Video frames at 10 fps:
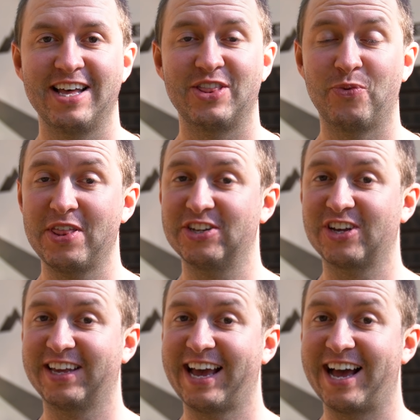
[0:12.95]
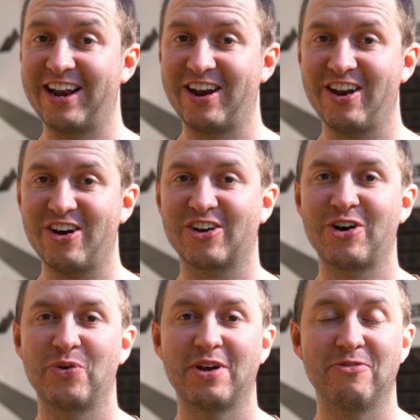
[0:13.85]
The weather's going to get a lot
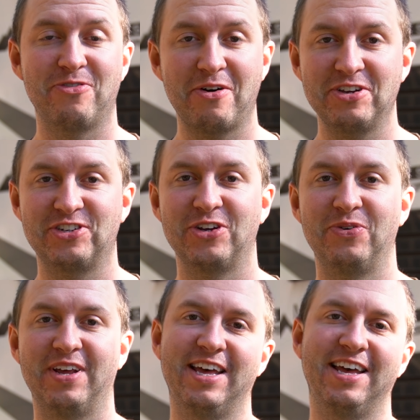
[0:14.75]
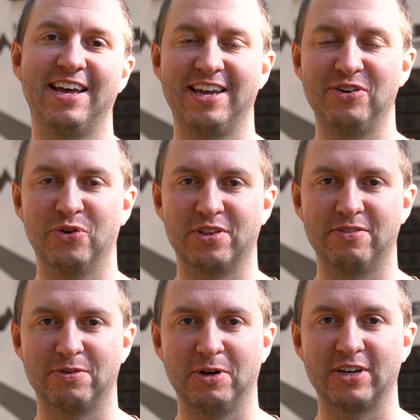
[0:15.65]
colder very soon here in northern
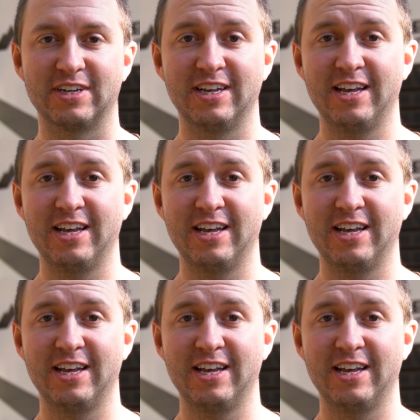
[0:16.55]
Vermont.